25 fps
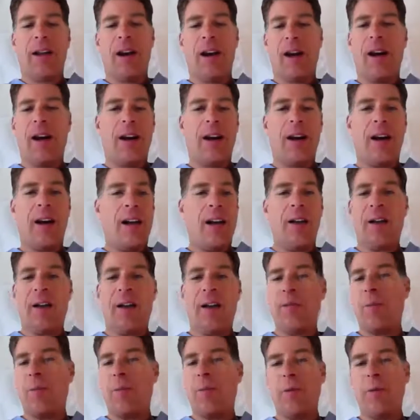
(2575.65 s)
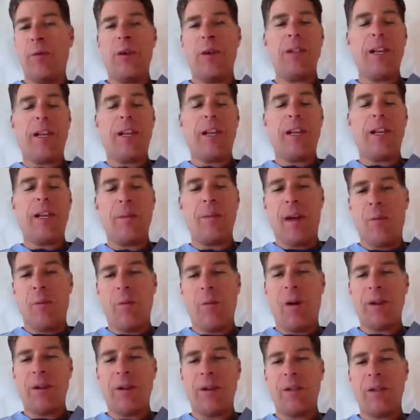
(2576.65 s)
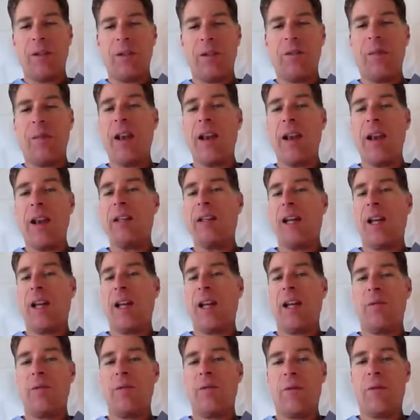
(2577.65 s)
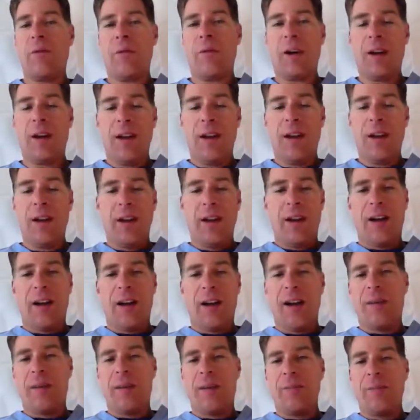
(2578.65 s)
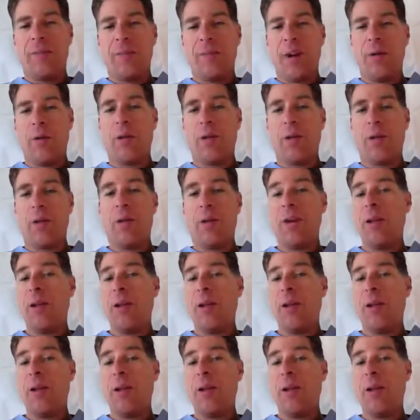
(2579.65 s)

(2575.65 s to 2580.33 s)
Uh, if I'm a Buddhist, I may want to meditate for, um, you know, 30